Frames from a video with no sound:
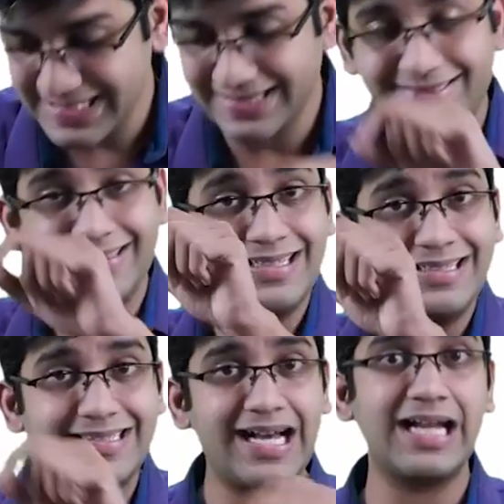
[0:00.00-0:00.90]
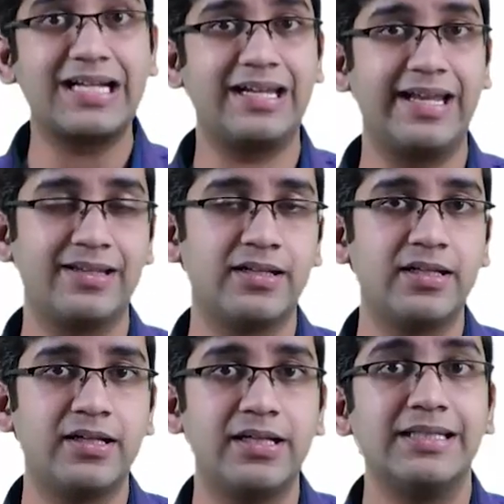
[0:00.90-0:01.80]
see a thin dark line.
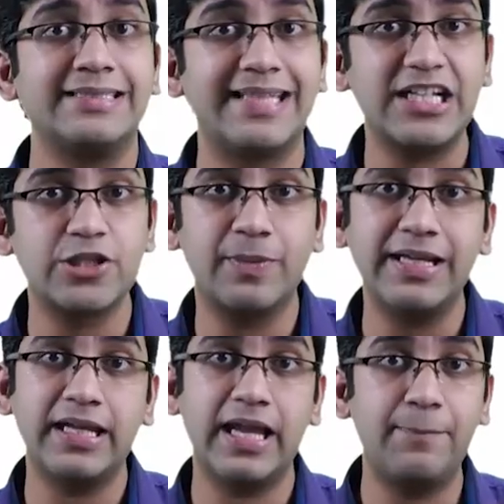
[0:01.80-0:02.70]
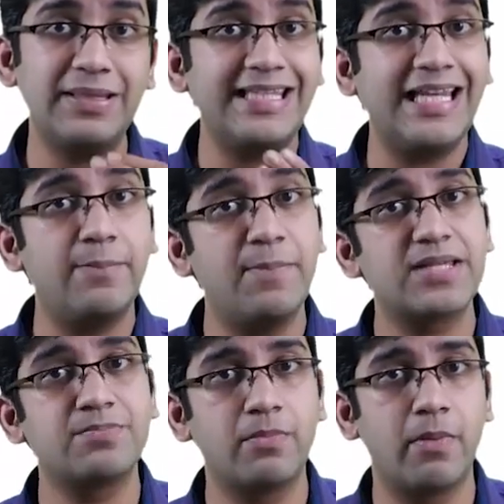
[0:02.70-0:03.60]
That's my epithelial
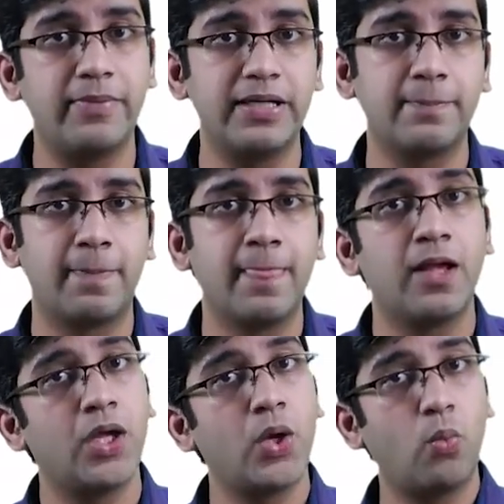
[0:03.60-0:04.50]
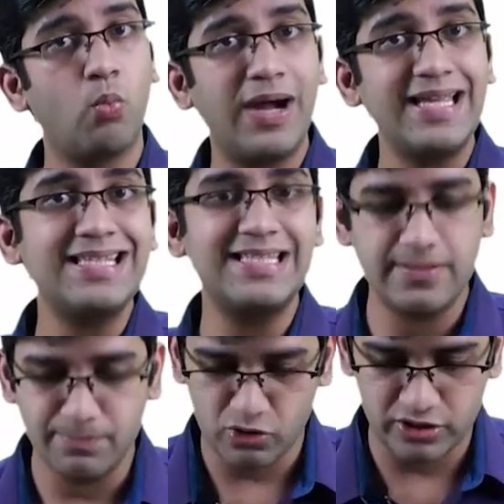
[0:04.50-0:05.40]
basement membrane. Why this is
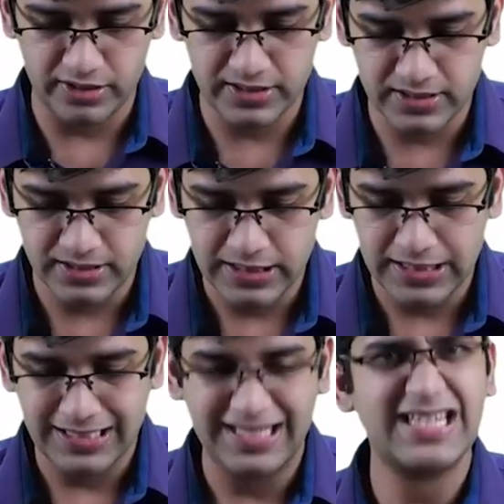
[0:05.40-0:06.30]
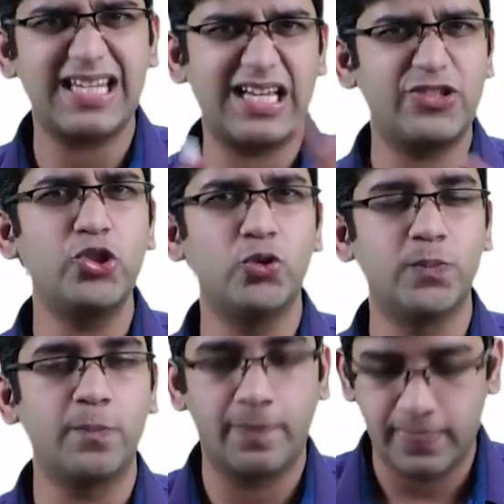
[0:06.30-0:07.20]
important is, let's
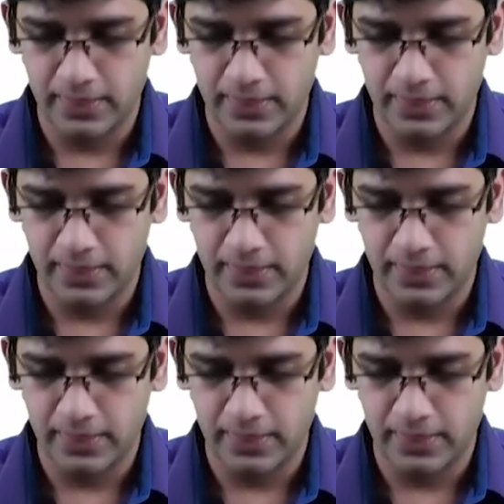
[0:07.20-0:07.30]
assume